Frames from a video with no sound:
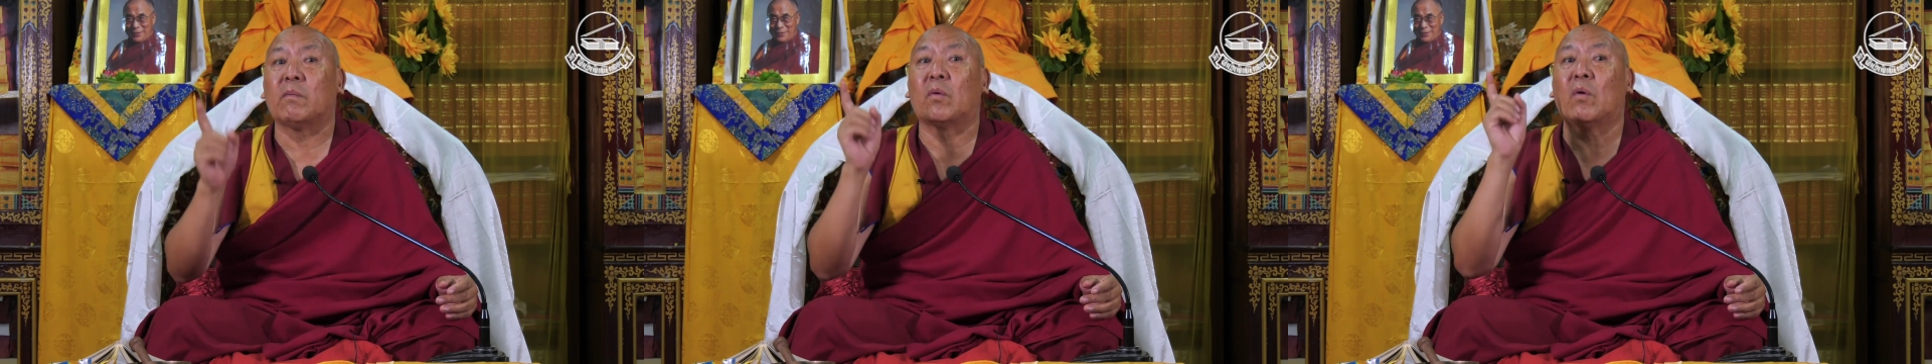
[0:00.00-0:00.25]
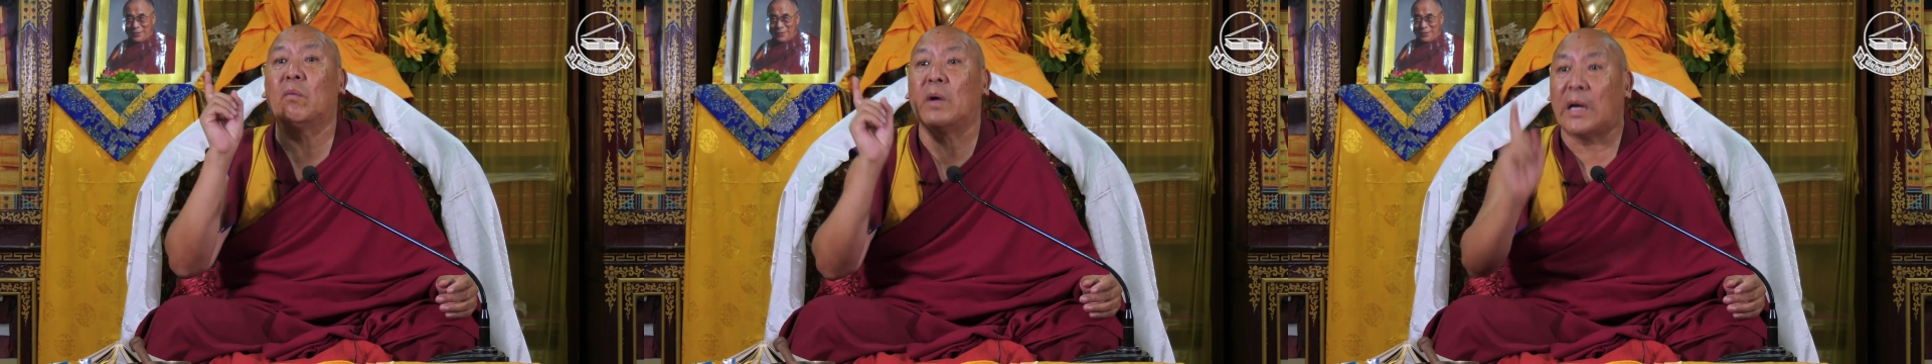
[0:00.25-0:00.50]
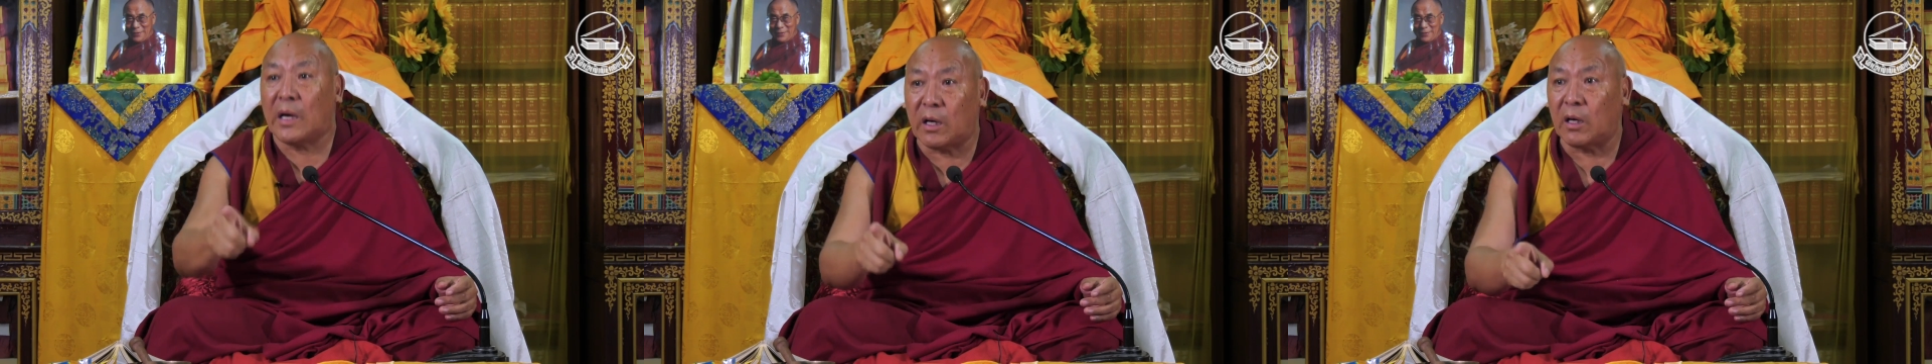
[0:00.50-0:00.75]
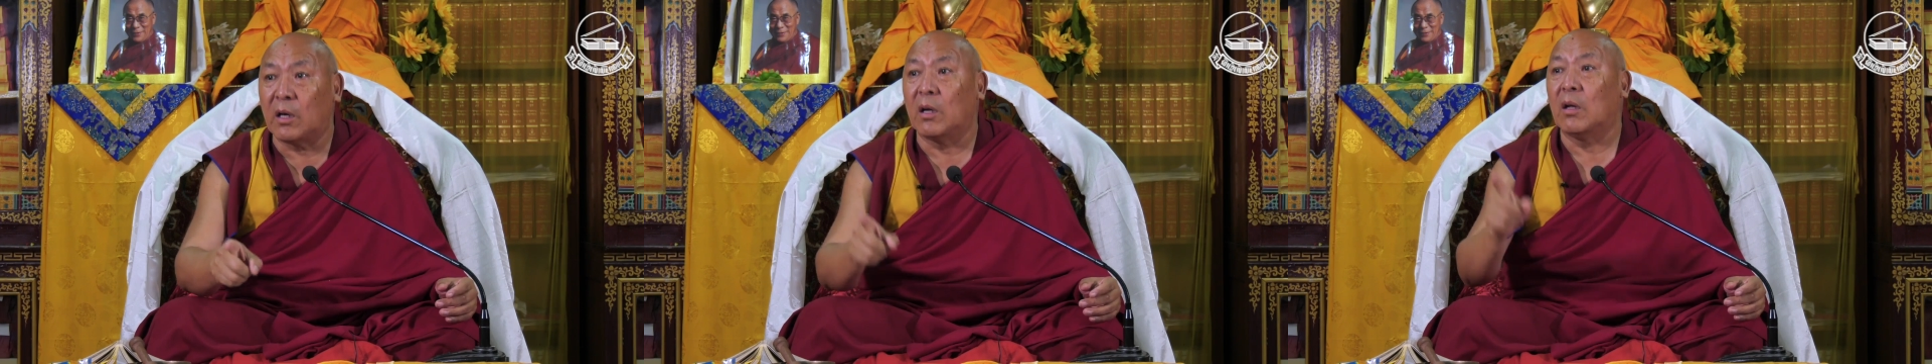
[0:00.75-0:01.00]
from
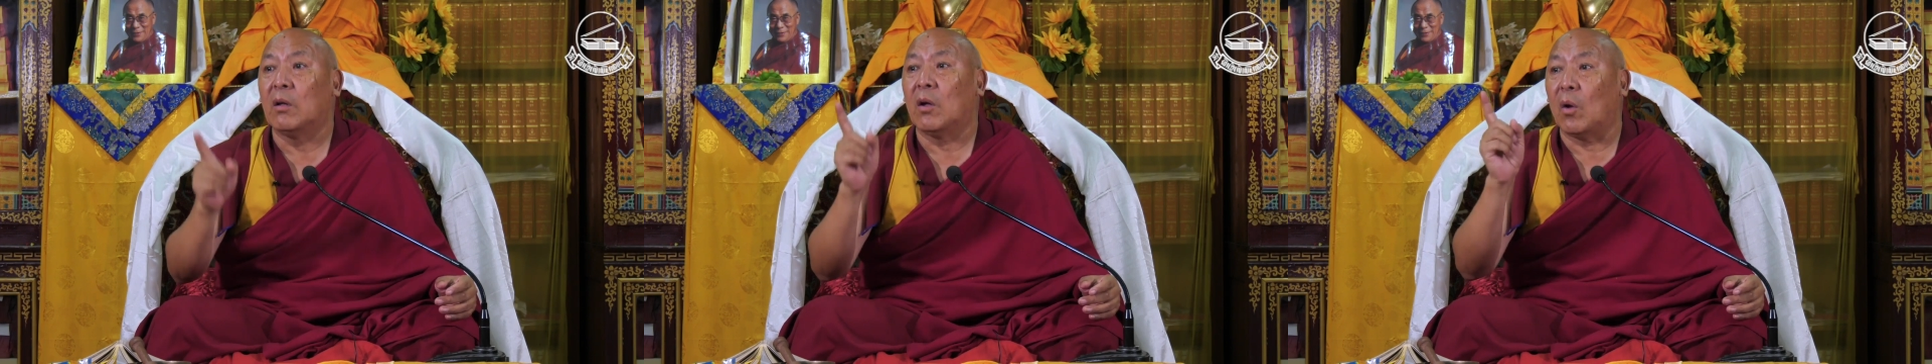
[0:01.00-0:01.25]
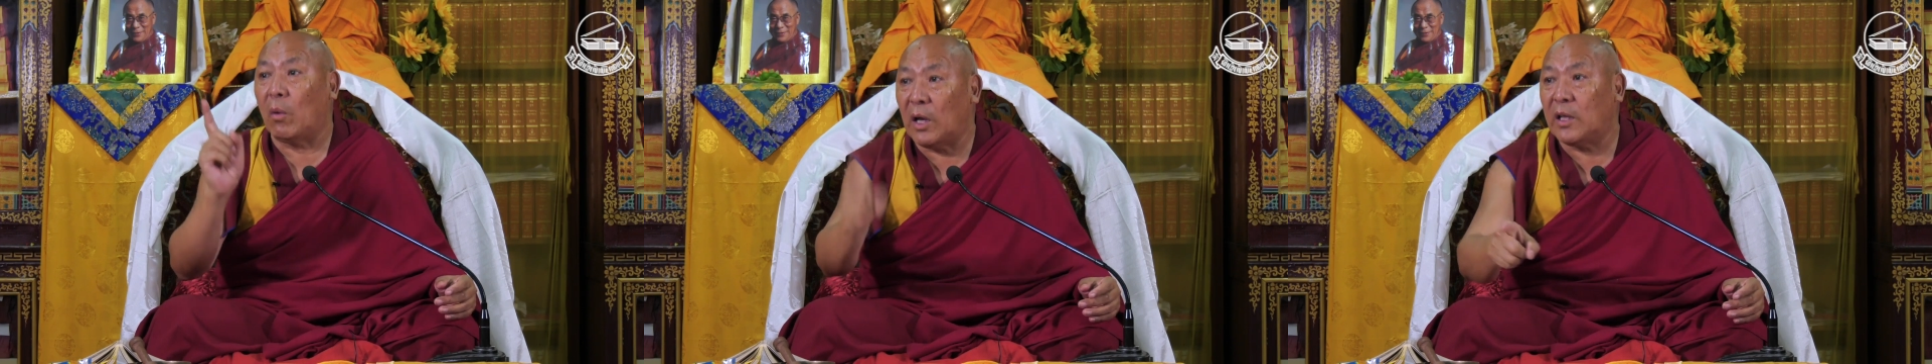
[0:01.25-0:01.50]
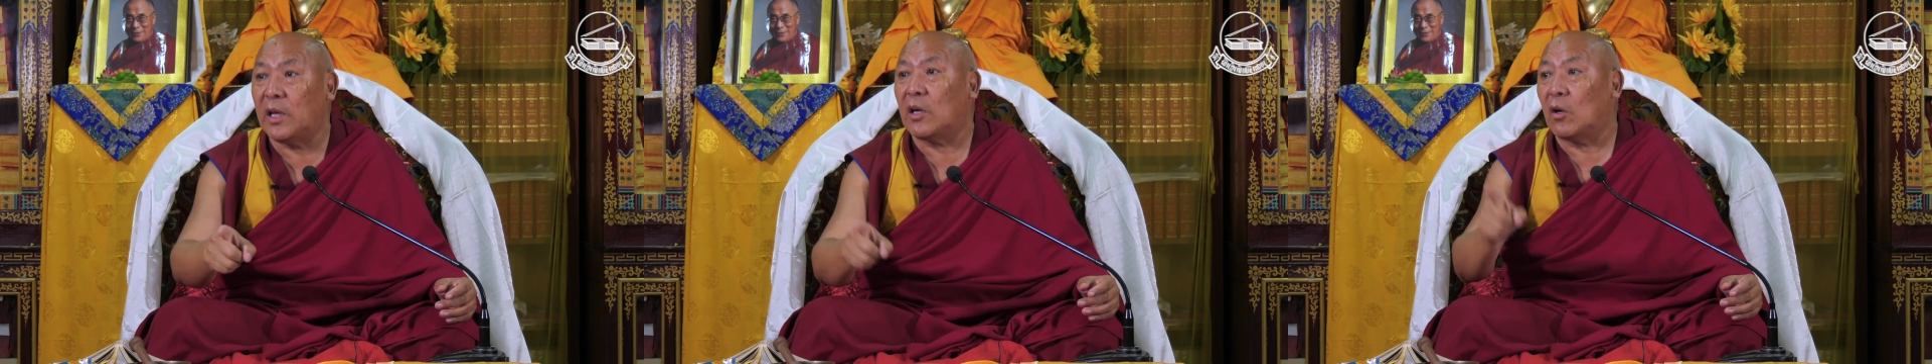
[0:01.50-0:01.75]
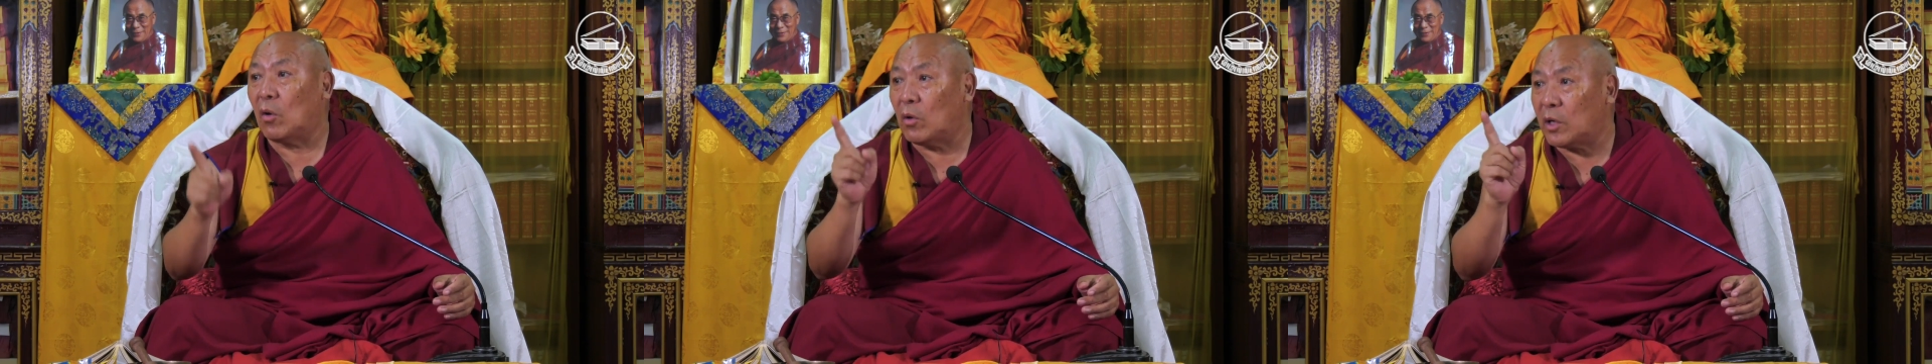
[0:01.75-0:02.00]
where will
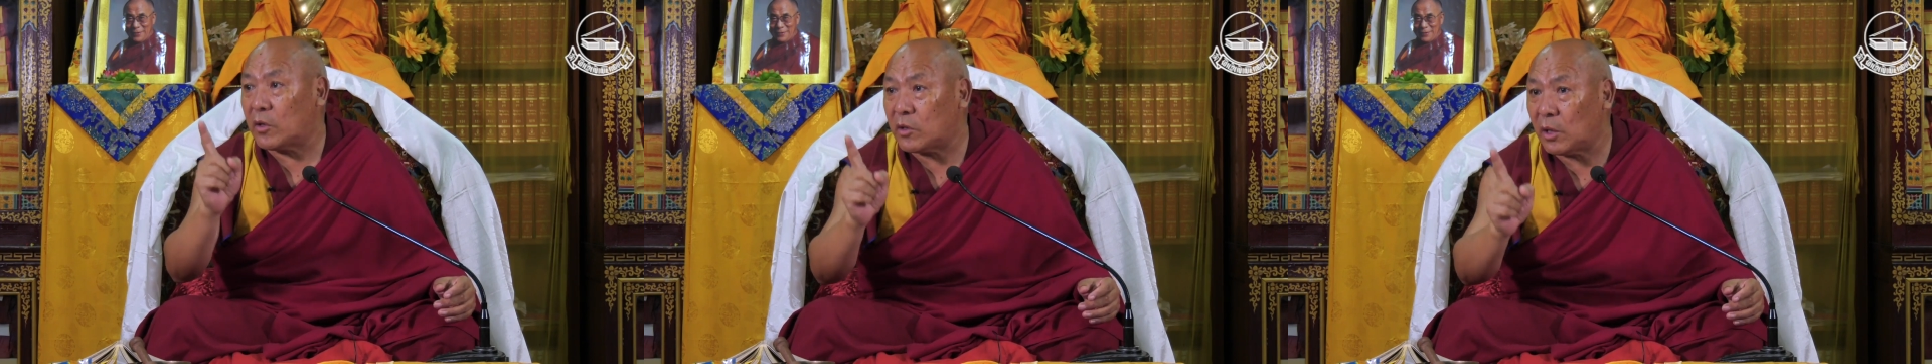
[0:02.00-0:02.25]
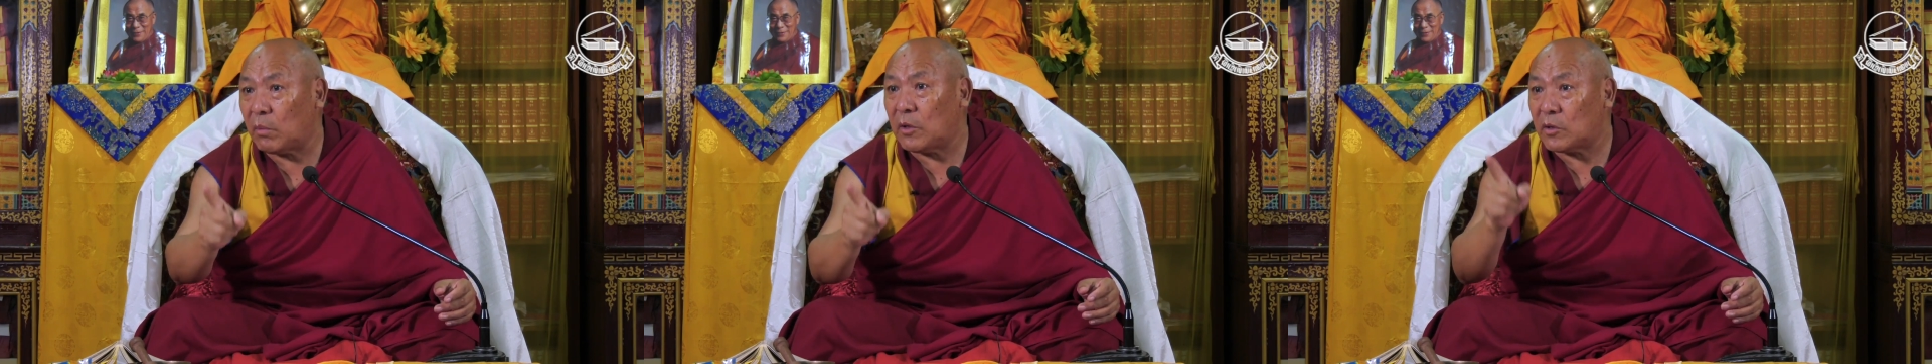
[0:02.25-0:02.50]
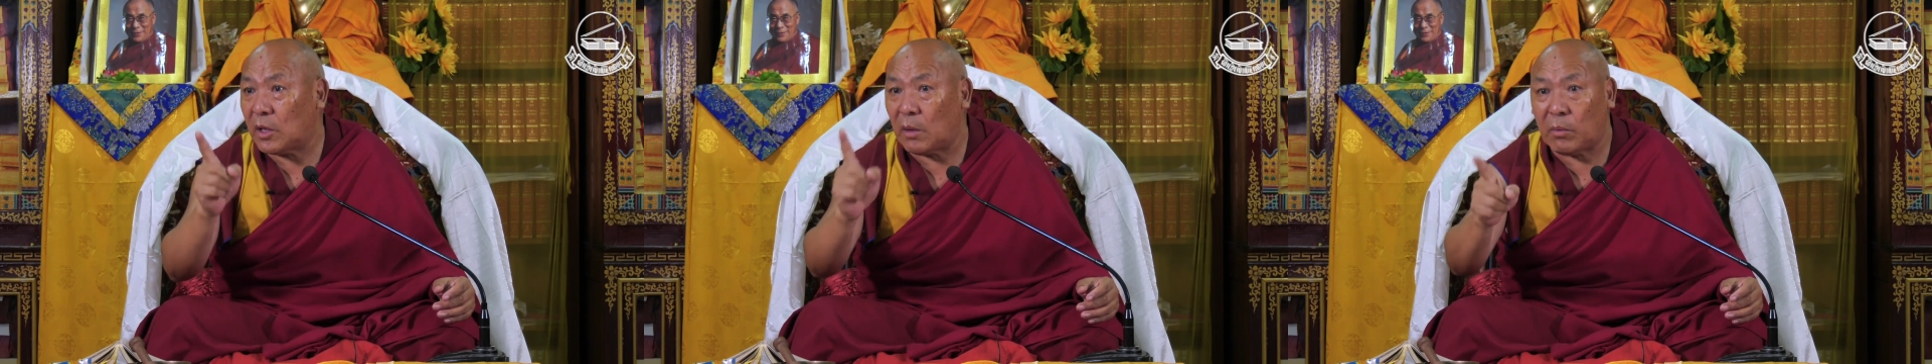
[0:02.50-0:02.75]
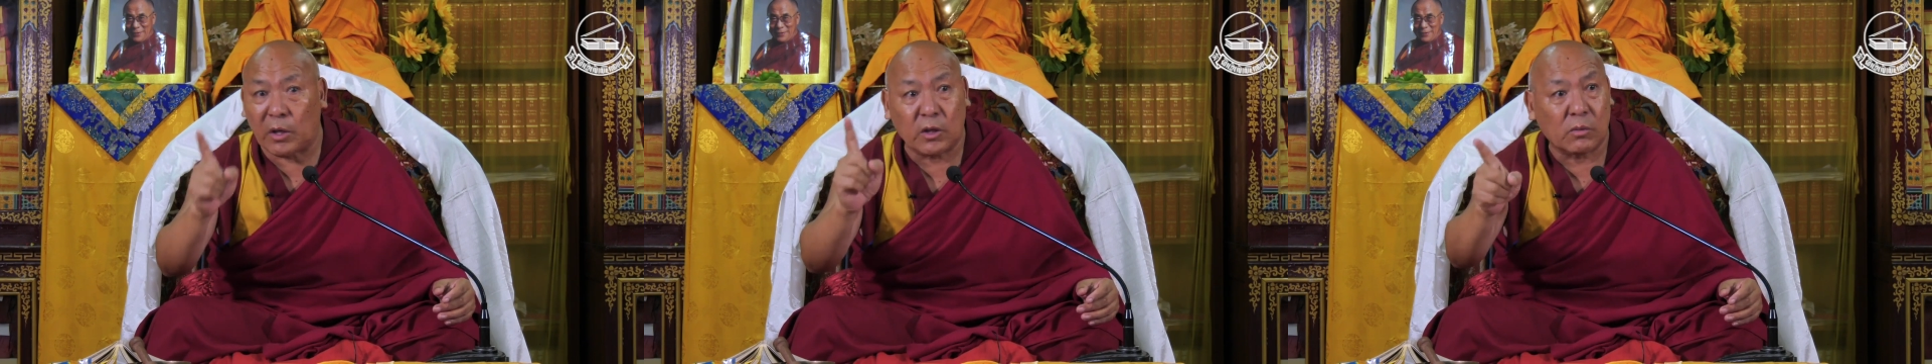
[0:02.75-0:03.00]
that long-lasting peace and
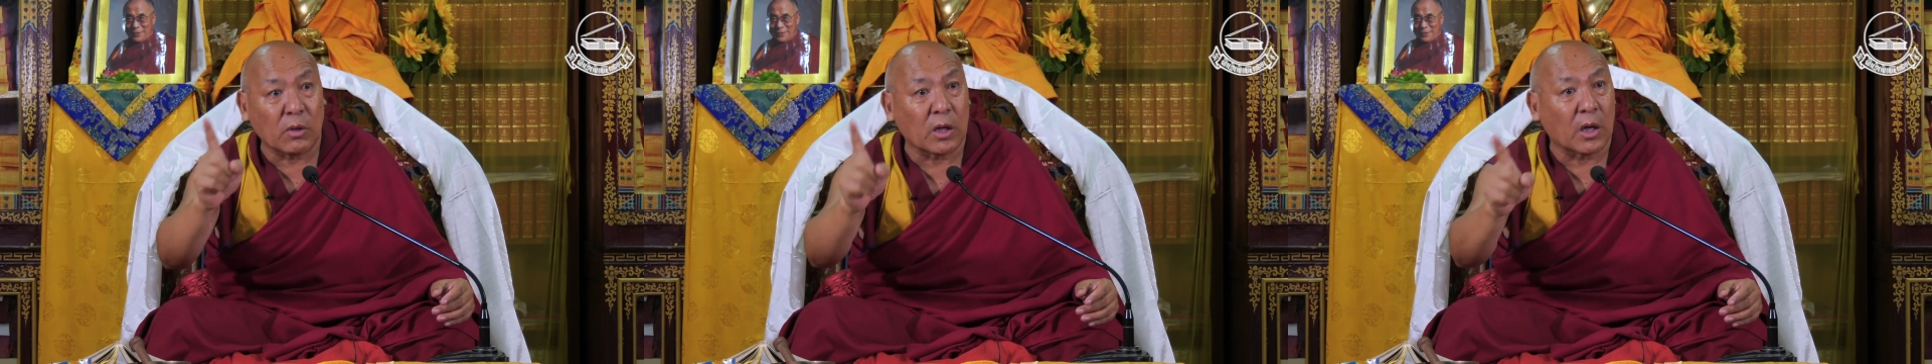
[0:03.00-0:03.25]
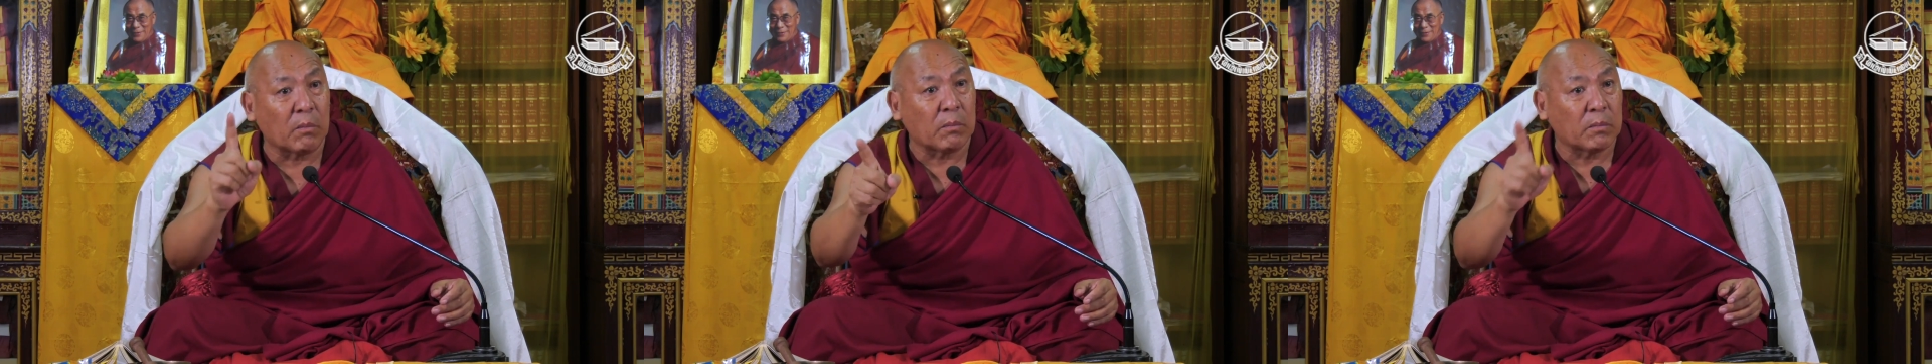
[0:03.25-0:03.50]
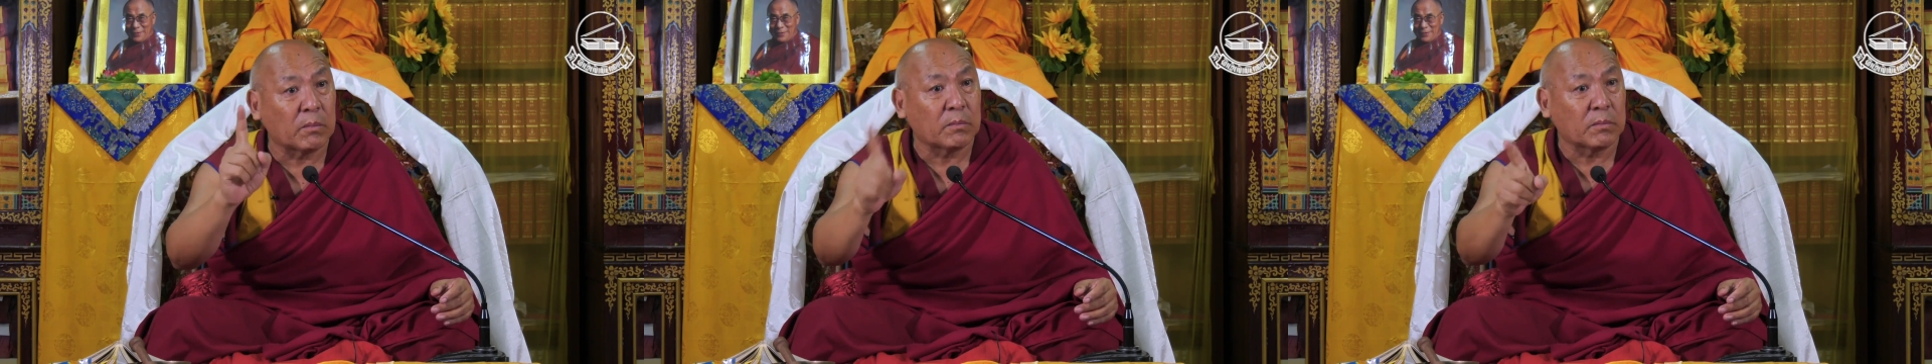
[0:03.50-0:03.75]
happiness will come?